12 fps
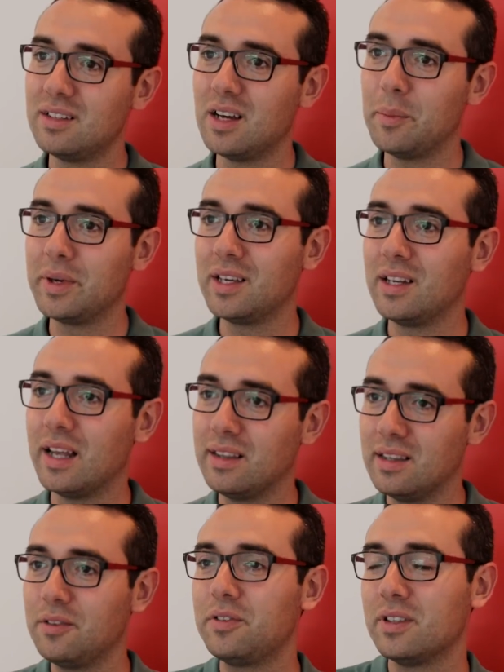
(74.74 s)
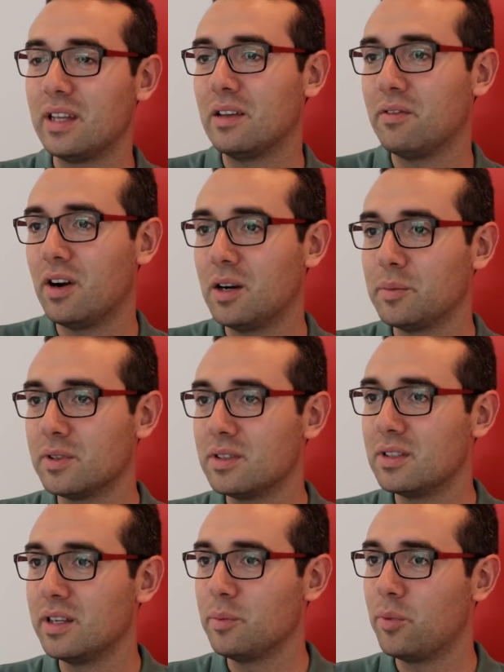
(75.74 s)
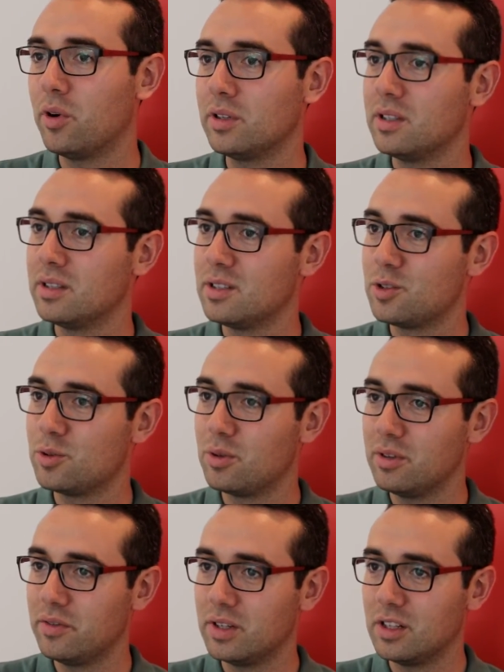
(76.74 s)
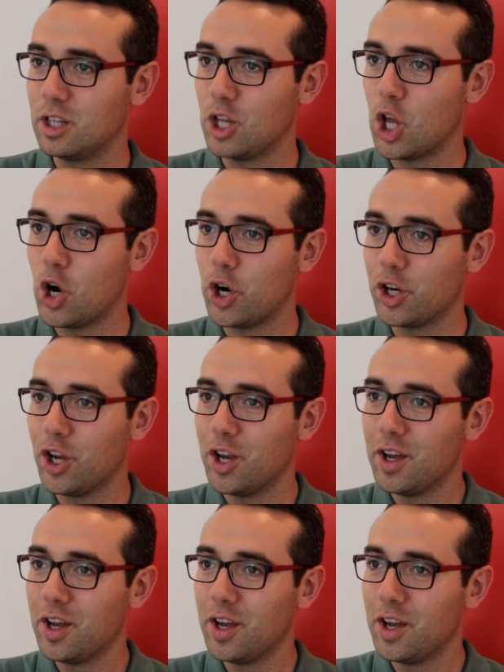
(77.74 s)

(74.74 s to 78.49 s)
Coming in a different environment, the important is to really learn